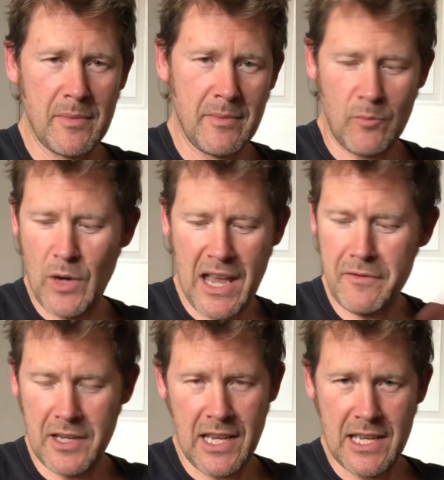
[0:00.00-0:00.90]
whatever
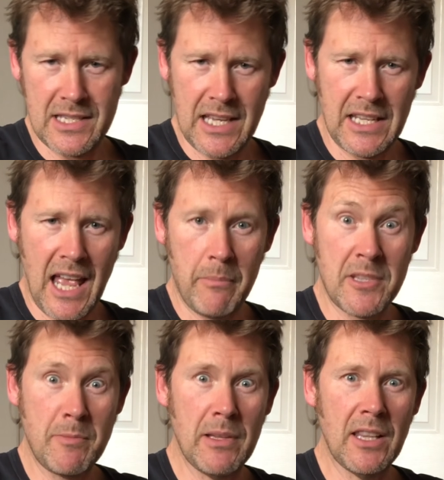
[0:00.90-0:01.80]
it is and it happens
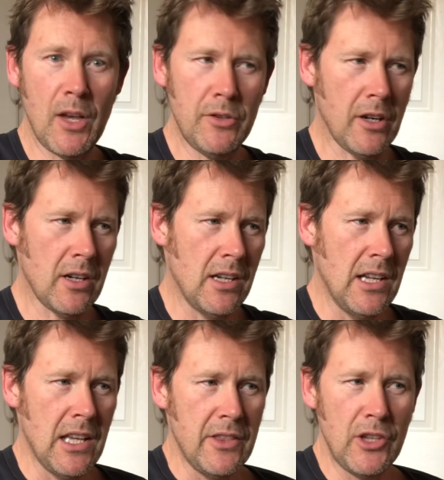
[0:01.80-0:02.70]
to be louder,
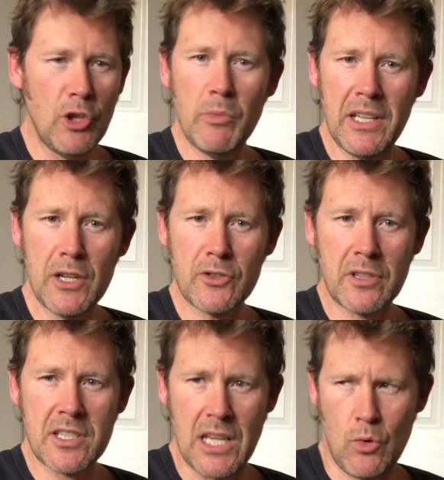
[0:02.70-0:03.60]
the human ear is going to
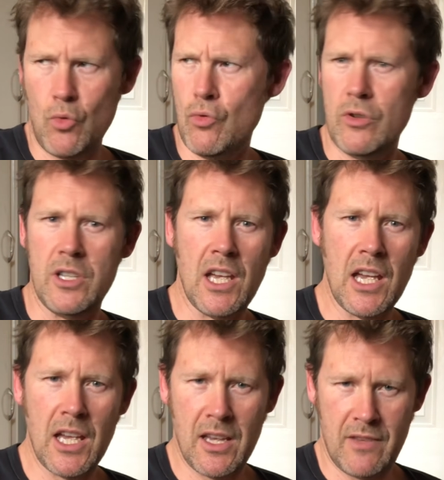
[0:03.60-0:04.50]
say, oh
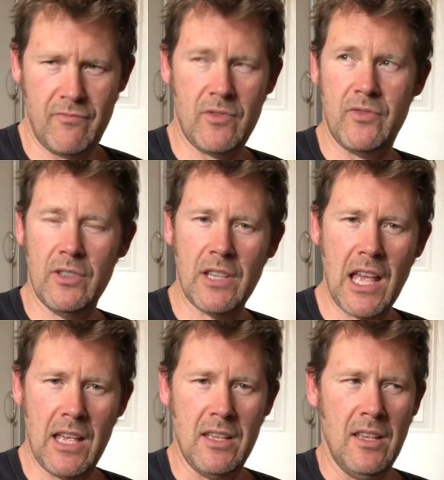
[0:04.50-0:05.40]
yeah, feel
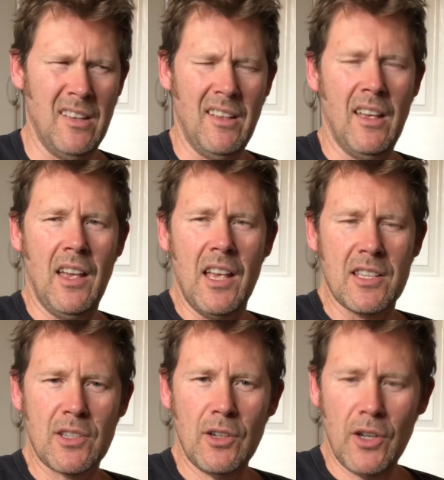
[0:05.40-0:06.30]
that.
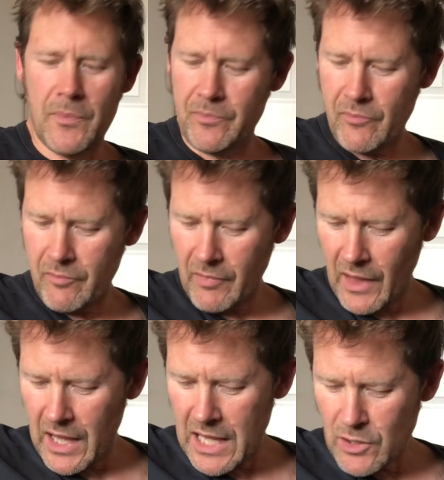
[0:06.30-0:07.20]
So
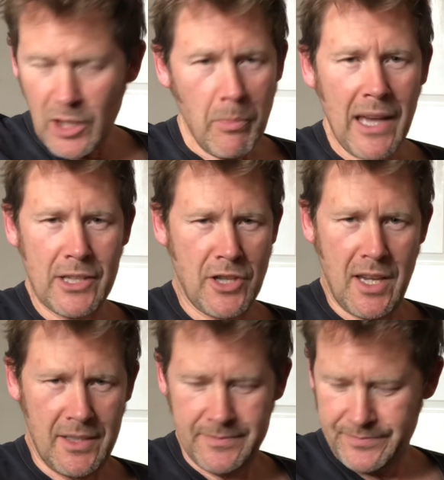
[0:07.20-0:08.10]
it's all a bag of
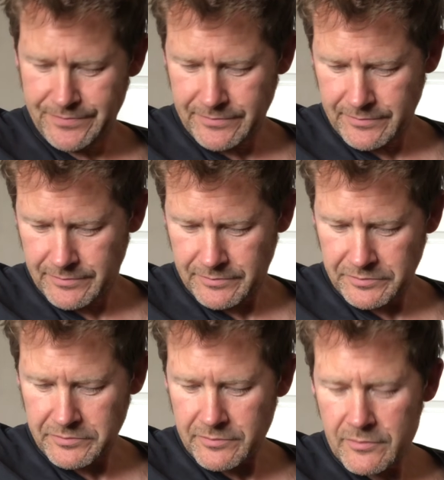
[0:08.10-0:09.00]
shite.
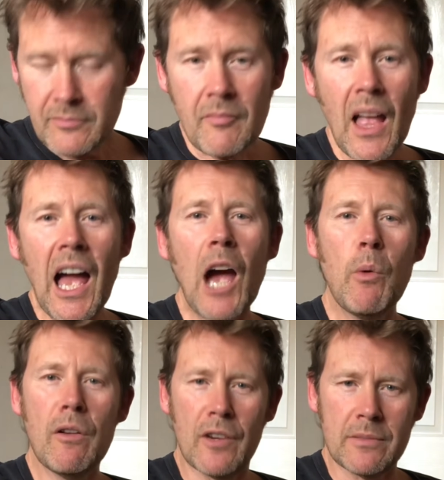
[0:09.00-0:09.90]

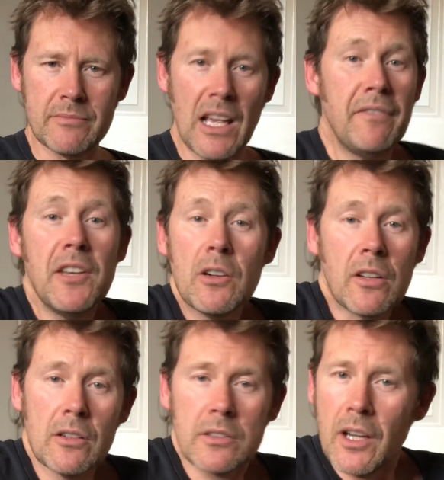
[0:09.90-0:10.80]
However, if you're going to
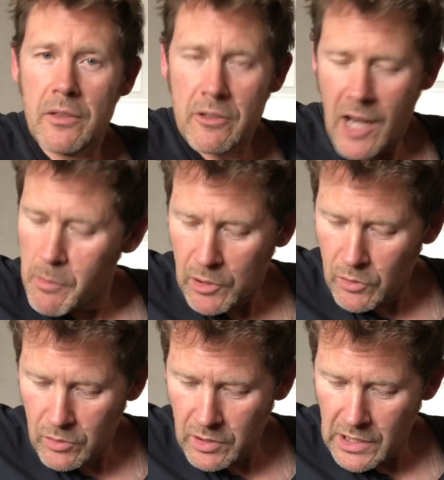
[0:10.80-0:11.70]
go down the rabbit
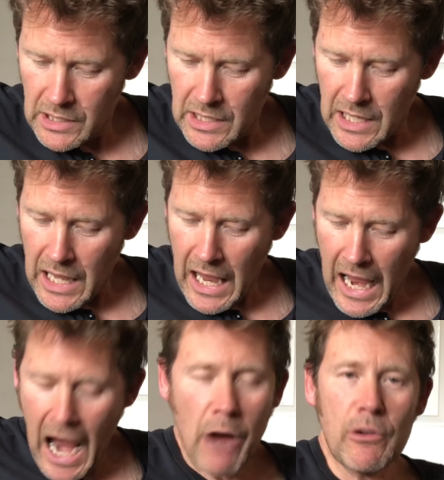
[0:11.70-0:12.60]
hole,
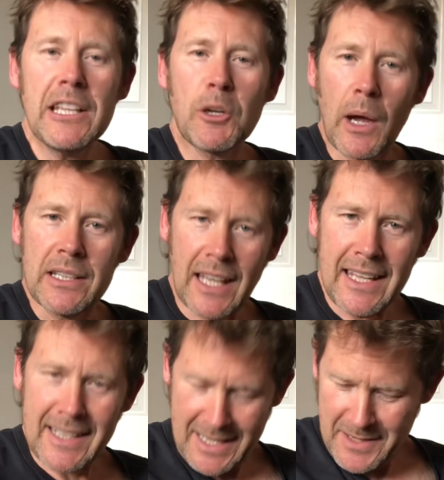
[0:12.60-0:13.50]
I really quite
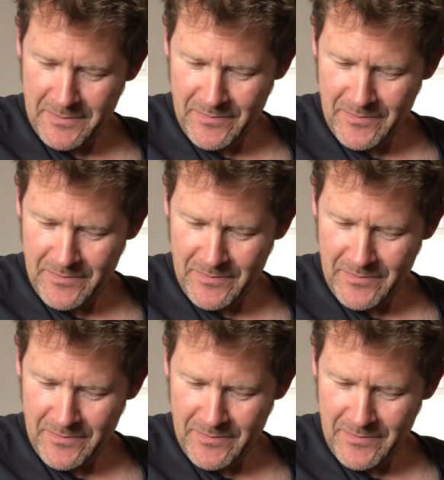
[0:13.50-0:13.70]
like it.